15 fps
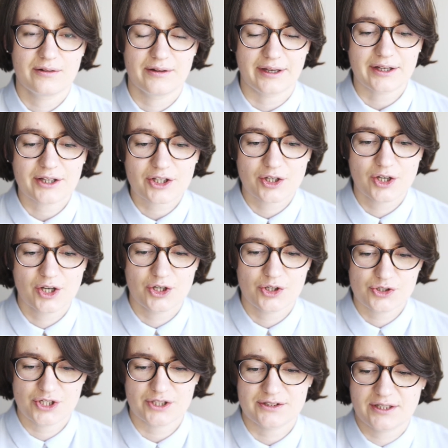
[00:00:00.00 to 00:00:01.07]
Like,
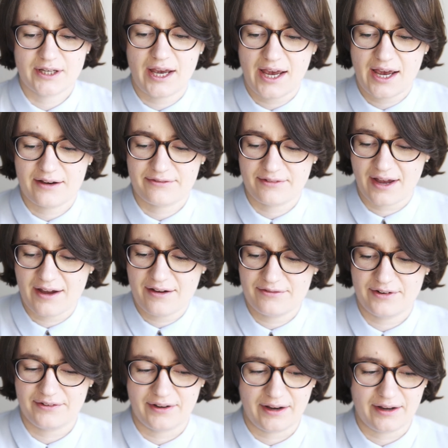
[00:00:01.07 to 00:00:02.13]
you just have
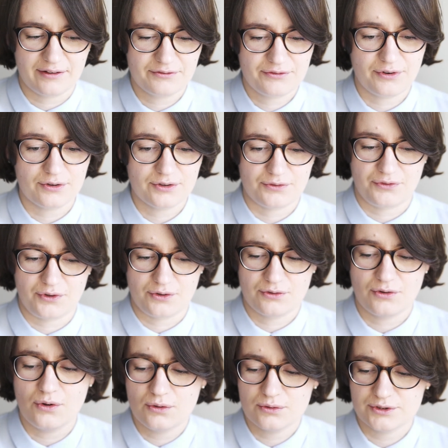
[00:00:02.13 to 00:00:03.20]
everything in front of you,
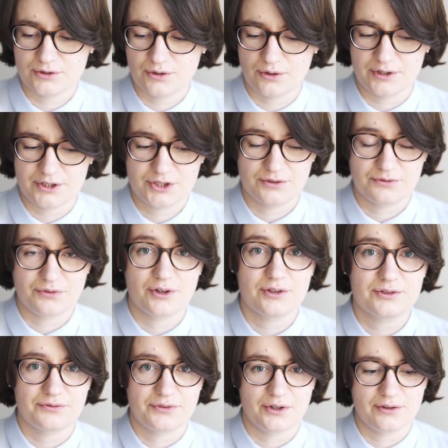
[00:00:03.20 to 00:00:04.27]
all the knowledge in
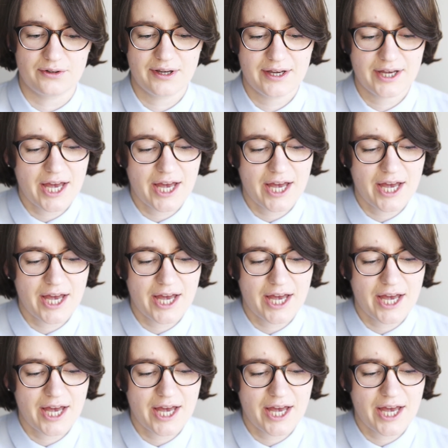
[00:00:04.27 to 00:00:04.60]
front of you,